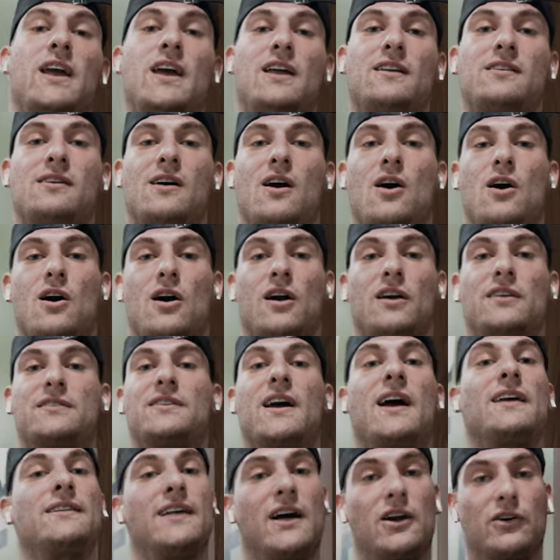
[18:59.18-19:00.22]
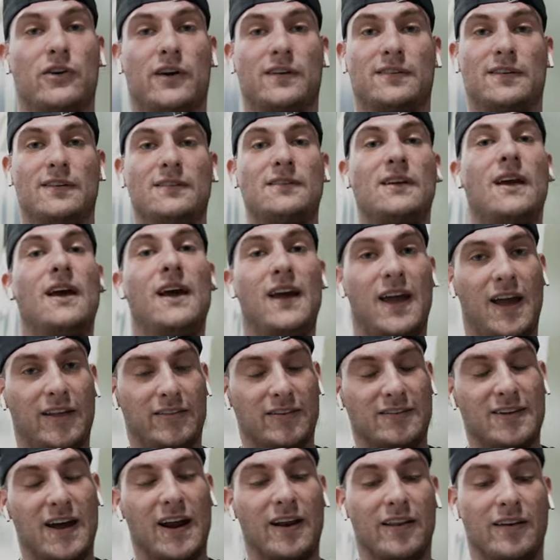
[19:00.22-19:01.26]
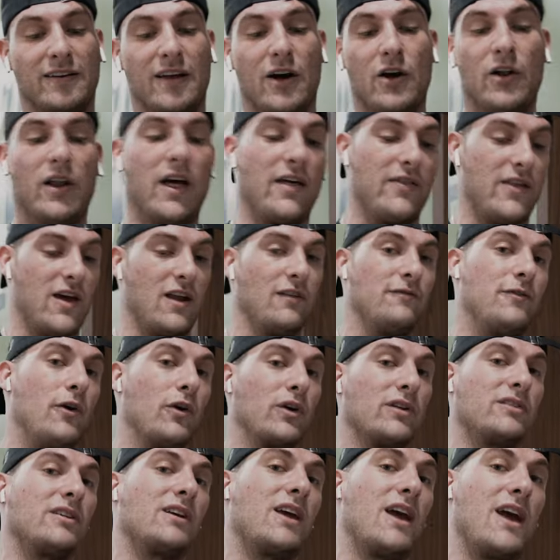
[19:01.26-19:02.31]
hit our side lateral raises, hit the side of the delt, and then focus